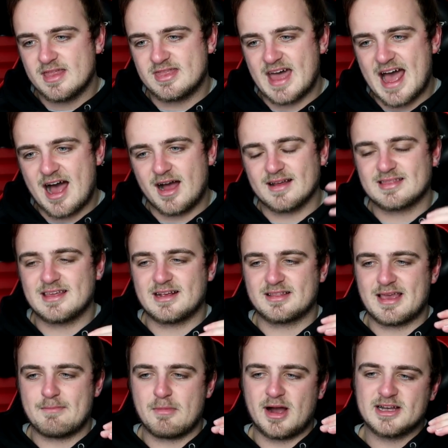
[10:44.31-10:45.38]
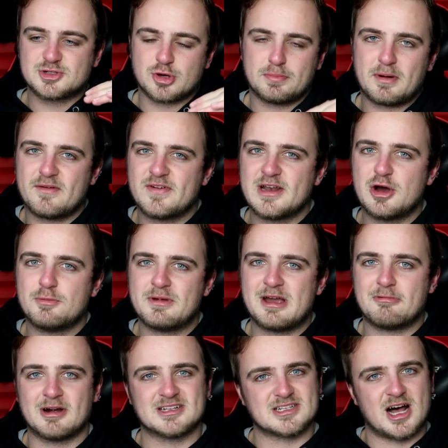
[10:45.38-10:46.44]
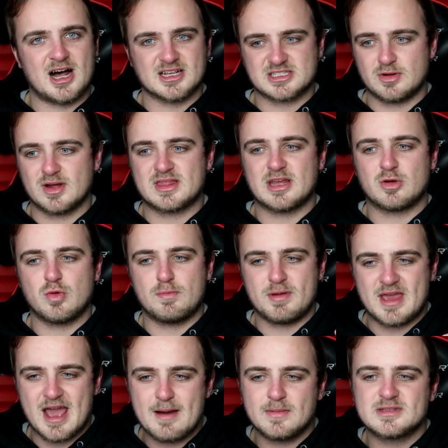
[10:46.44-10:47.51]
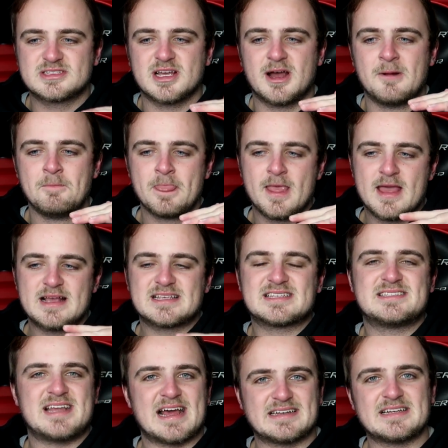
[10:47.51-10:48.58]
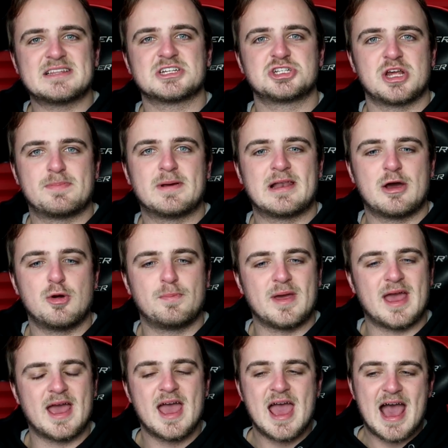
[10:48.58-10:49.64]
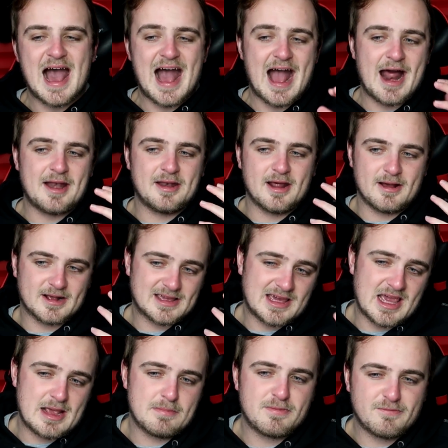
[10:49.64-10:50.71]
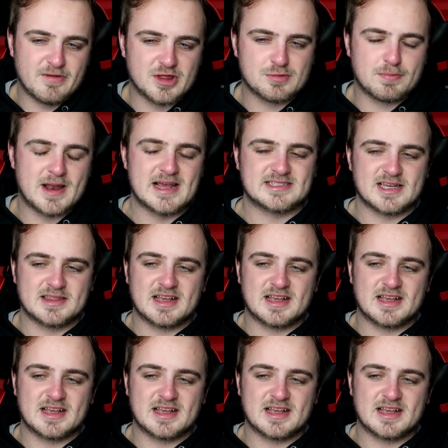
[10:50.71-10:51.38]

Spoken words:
that I think they might drop off a little bit, whereas Arsenal, I think, will be able to steady the ship a little bit and keep 5th place.